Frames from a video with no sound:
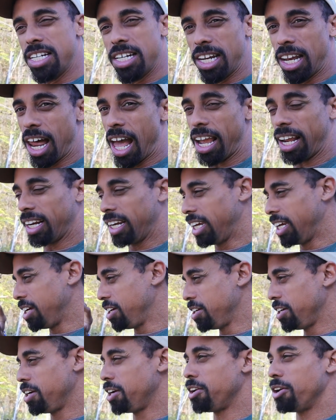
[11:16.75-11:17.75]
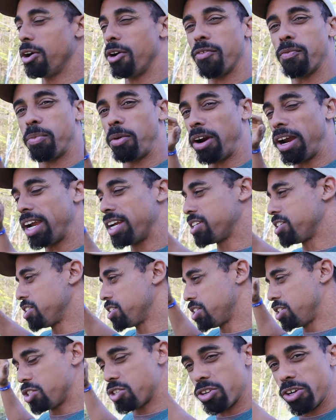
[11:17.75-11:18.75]
likelihood of
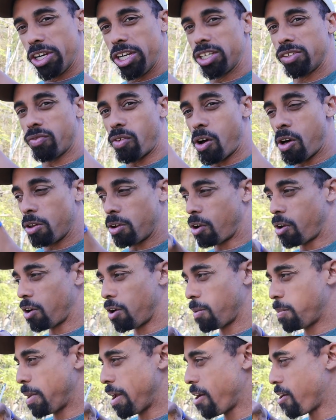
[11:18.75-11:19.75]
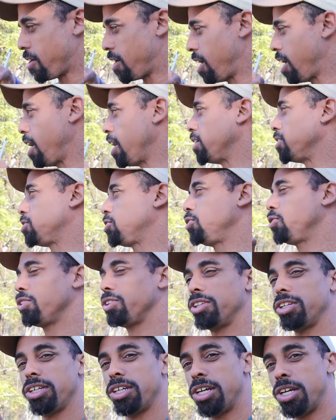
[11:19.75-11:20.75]
branches and trees falling on our power lines
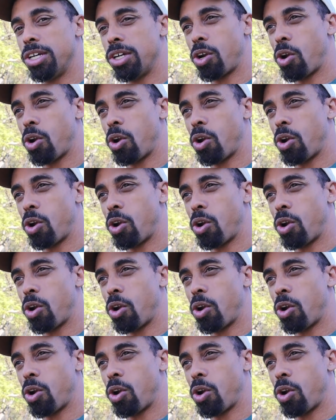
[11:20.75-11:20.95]
during the